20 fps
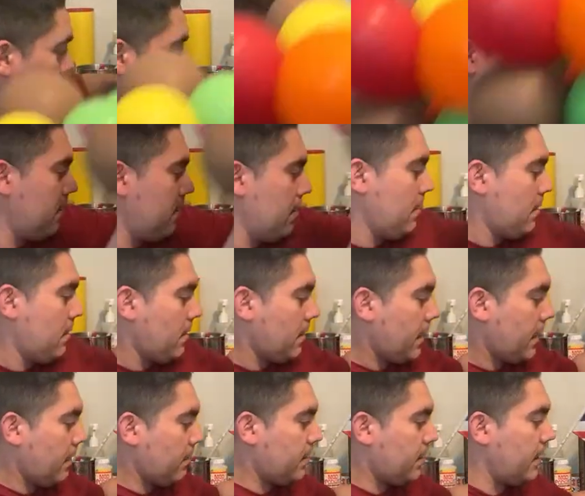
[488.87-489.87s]
we go.
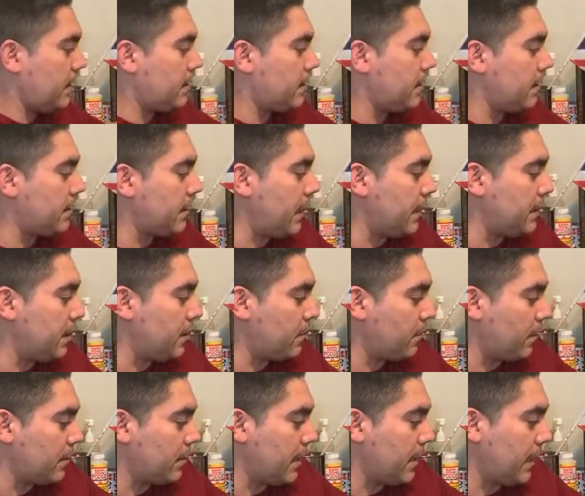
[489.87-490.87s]
Okay, set it to the side just
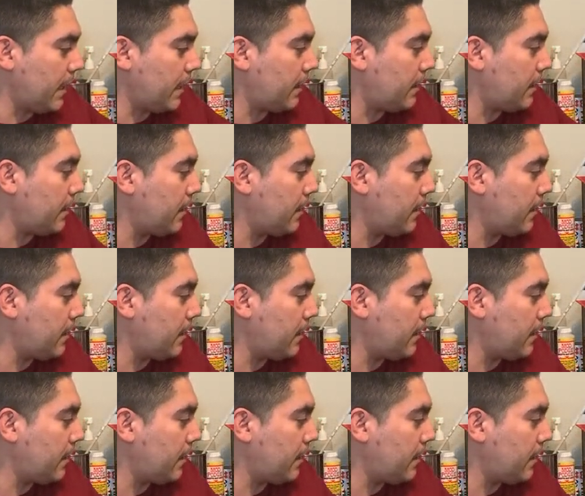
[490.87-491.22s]
for a second.